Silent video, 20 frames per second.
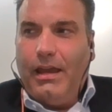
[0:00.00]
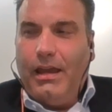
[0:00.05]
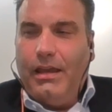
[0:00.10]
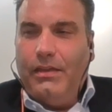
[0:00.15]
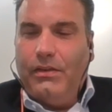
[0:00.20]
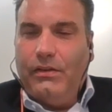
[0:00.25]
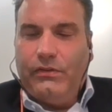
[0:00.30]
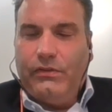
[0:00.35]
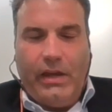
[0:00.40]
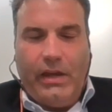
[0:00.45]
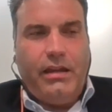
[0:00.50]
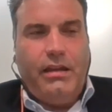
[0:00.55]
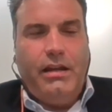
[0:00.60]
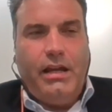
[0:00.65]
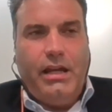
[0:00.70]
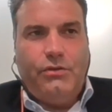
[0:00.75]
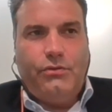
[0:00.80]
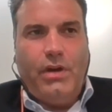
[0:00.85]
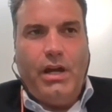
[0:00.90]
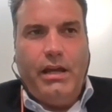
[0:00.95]
And the
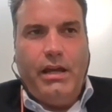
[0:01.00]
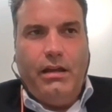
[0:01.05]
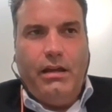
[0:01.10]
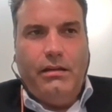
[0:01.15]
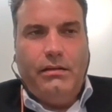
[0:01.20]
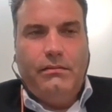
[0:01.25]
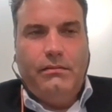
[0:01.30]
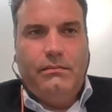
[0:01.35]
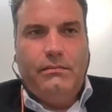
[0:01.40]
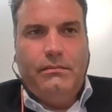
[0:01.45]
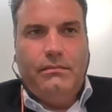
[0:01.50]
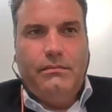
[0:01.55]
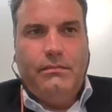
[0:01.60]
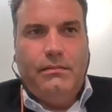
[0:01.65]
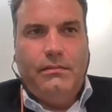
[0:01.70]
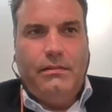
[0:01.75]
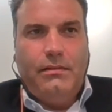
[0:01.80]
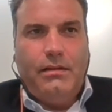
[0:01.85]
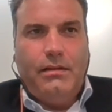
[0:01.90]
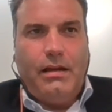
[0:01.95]
second I tried it,
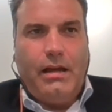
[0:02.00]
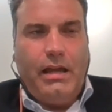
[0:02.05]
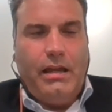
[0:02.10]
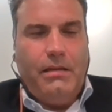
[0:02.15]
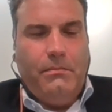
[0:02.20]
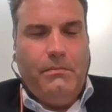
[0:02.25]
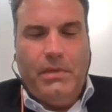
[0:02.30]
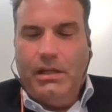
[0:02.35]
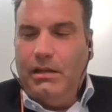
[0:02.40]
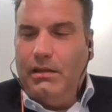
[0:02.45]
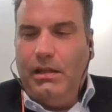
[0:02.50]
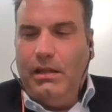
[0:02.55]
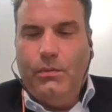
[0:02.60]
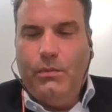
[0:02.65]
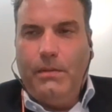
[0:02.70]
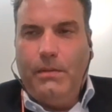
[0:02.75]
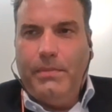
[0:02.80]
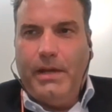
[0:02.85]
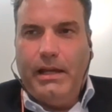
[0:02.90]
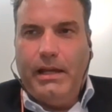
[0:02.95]
I immediately
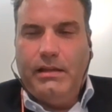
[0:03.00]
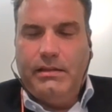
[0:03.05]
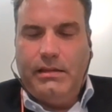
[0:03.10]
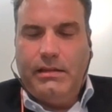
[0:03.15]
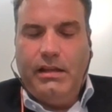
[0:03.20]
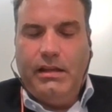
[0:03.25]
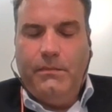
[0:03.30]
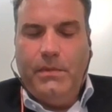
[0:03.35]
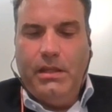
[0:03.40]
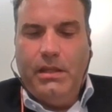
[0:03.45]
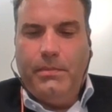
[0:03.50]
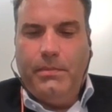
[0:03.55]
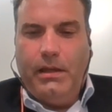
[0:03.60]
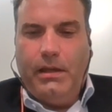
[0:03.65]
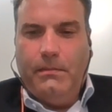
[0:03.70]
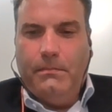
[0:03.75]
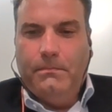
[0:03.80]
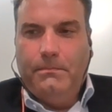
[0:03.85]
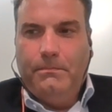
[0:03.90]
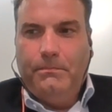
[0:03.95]
went back and said, give me the
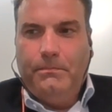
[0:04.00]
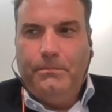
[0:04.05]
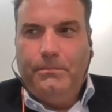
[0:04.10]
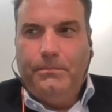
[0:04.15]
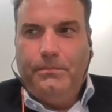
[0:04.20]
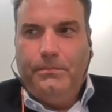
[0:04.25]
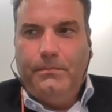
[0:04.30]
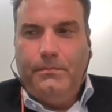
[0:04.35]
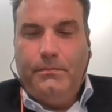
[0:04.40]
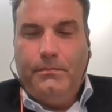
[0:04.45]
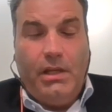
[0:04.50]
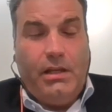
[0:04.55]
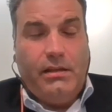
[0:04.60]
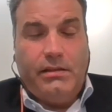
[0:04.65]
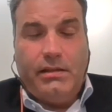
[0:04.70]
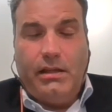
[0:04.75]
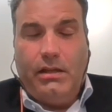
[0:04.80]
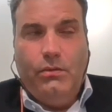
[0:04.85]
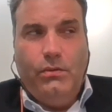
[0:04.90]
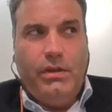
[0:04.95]
pen,
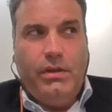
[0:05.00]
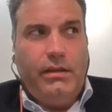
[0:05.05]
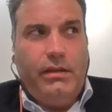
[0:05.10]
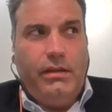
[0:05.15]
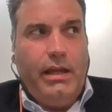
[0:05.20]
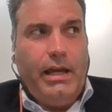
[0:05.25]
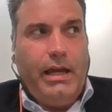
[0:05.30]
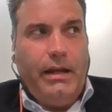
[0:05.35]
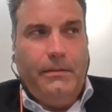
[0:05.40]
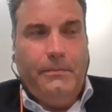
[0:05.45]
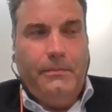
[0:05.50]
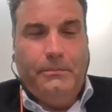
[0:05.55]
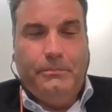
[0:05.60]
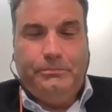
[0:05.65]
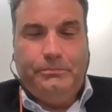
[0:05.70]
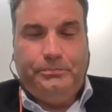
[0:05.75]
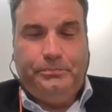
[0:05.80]
because I knew that they had it.